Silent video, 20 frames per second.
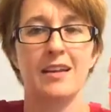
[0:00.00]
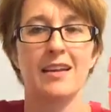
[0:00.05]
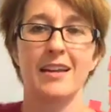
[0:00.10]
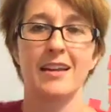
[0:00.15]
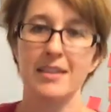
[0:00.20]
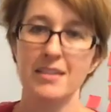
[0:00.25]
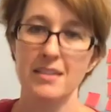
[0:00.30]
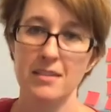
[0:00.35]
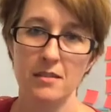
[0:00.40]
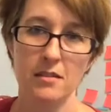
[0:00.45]
Again,
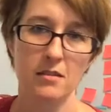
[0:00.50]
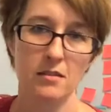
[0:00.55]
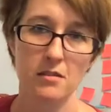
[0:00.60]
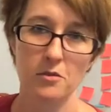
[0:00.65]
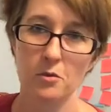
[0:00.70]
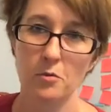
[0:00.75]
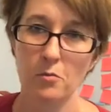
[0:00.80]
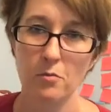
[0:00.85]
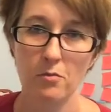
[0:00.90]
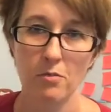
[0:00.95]
I did these
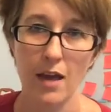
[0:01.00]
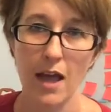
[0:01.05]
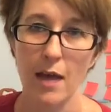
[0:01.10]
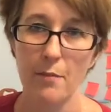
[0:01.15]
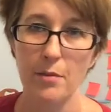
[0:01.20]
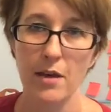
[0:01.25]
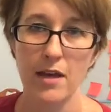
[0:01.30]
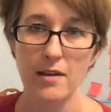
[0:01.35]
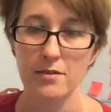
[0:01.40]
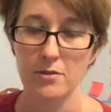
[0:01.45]
so
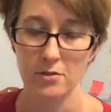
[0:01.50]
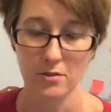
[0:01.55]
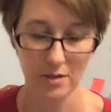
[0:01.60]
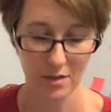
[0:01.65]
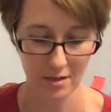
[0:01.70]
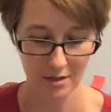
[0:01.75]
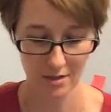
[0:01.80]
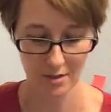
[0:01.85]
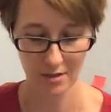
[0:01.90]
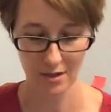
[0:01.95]
haphazardly
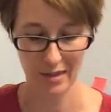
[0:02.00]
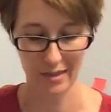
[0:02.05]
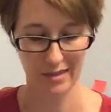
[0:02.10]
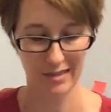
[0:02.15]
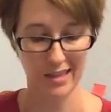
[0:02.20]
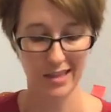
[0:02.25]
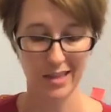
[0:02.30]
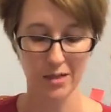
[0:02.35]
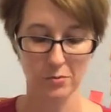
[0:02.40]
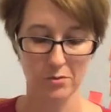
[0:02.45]
that I
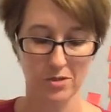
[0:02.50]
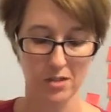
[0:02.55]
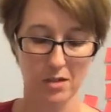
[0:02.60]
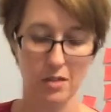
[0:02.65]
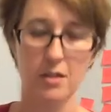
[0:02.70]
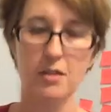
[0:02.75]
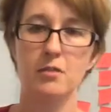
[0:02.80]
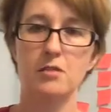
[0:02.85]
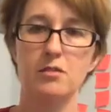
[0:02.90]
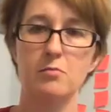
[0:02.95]
think it was,
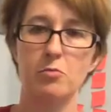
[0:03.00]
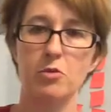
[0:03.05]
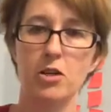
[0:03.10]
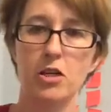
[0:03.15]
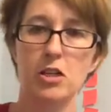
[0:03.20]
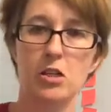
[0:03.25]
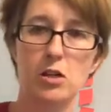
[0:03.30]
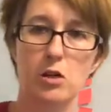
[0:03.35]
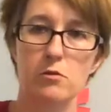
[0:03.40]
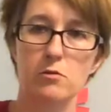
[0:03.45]
it's pretty
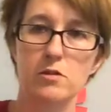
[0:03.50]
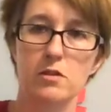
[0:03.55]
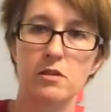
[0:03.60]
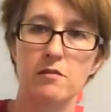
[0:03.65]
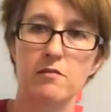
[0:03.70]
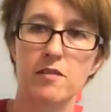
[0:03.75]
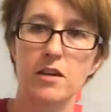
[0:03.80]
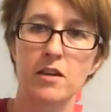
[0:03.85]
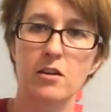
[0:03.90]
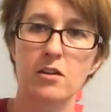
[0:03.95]
close to
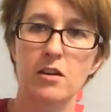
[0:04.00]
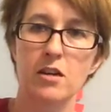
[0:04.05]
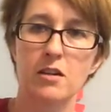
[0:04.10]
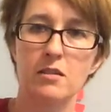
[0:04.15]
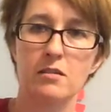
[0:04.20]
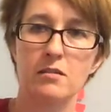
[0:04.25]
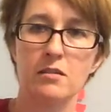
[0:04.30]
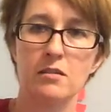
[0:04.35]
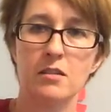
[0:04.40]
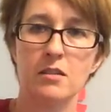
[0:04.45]
fingering.
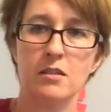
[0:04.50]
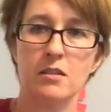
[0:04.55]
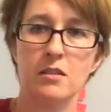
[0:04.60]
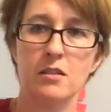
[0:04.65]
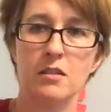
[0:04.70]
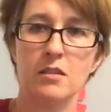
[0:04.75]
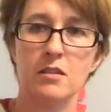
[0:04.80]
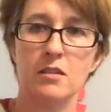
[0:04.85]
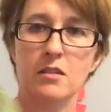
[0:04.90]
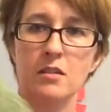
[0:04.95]

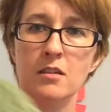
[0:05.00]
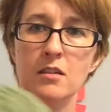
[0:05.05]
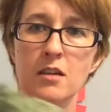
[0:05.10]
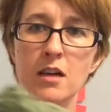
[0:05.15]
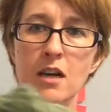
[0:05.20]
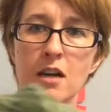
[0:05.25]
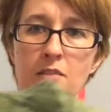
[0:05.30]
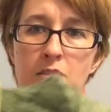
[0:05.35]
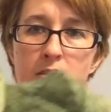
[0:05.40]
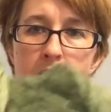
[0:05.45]

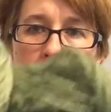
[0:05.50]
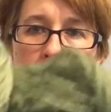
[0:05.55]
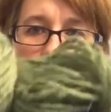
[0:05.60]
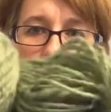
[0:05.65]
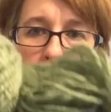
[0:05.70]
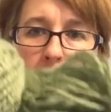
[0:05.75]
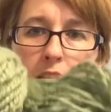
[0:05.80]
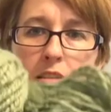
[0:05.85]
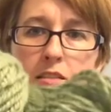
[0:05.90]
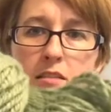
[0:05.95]
Obviously
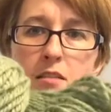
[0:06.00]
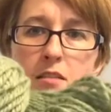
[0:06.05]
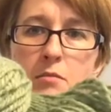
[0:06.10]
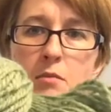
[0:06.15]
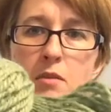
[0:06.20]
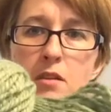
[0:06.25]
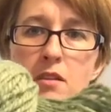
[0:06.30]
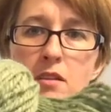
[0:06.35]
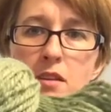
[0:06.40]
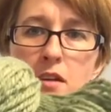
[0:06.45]
it's got
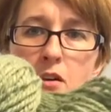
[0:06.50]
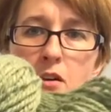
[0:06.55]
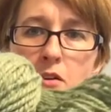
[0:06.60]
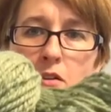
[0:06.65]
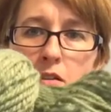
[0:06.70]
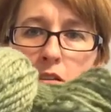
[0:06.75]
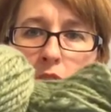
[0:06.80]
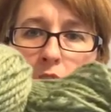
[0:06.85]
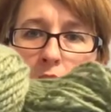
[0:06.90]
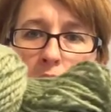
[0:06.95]
some uh, thicker
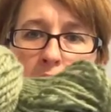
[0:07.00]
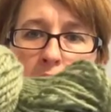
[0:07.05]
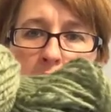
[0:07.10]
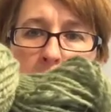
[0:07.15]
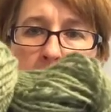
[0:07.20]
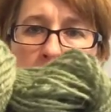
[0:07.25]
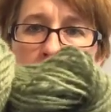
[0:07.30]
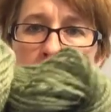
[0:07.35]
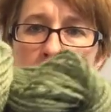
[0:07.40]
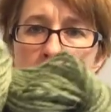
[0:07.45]
and thinner sets,
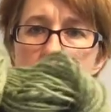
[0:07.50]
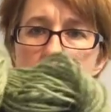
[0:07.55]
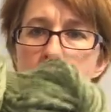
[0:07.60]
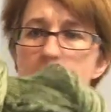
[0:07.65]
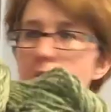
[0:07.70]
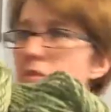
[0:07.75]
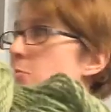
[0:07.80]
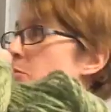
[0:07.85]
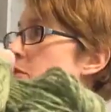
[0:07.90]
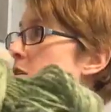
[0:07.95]
but I think it
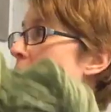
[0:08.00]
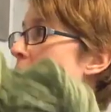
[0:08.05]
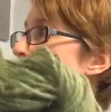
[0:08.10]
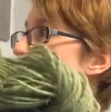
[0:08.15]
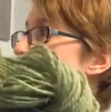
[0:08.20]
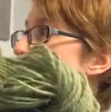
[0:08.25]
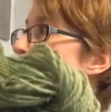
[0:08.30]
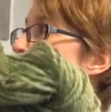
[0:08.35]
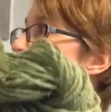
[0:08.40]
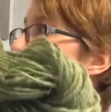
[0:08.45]
looks pretty close
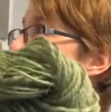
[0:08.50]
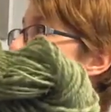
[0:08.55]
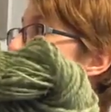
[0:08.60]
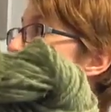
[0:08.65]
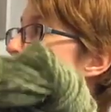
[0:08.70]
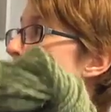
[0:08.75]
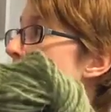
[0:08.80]
to fingering.